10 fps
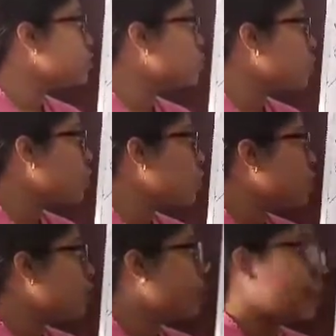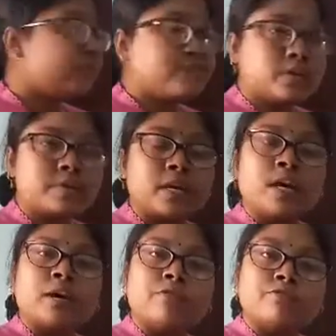So adverbs,
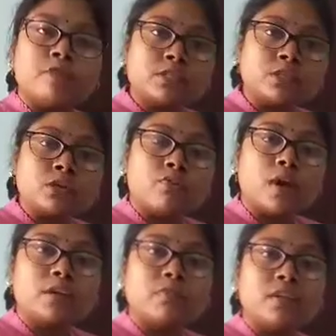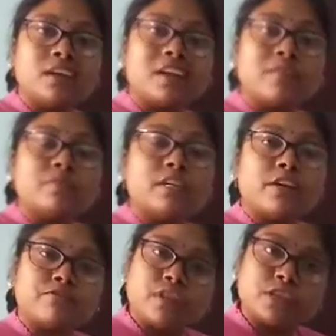first what you will learn of the
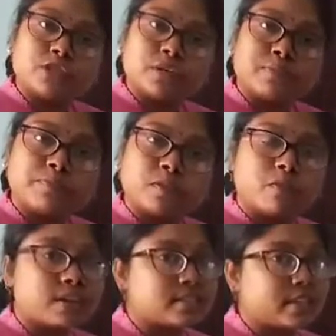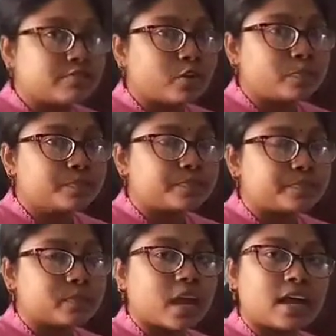definition. What is adverb?
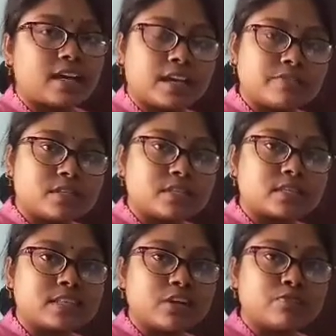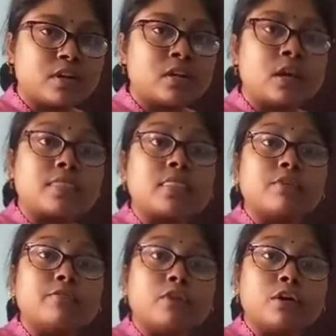I have discussed that one.
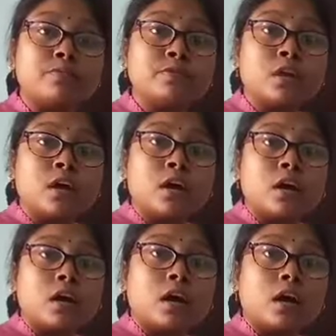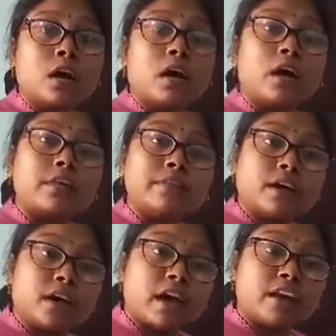The verbs,
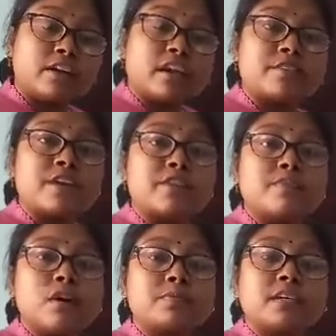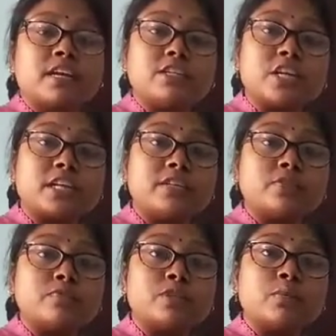another adverbs and
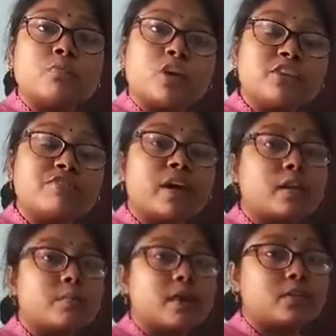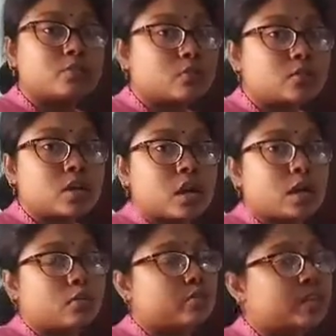adjectives which are modified by those
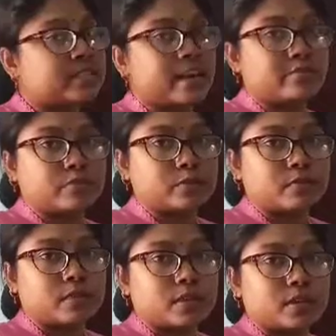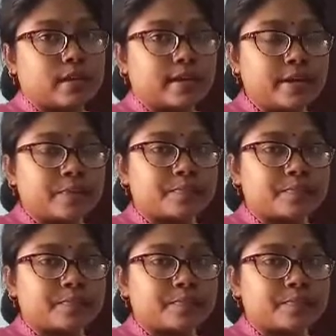are known as adverbs. Clear?